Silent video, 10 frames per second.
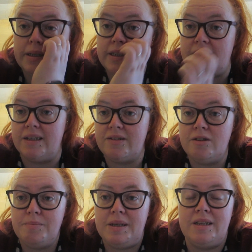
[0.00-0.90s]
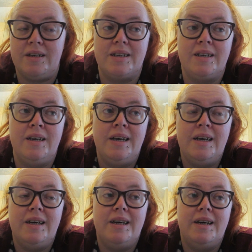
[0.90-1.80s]
yeah, it's not been like
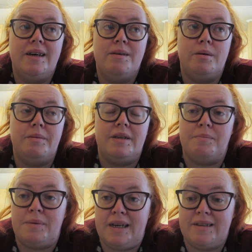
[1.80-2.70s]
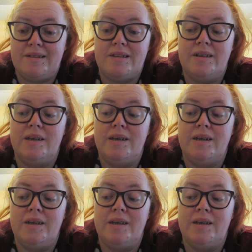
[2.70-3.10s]
probably the best,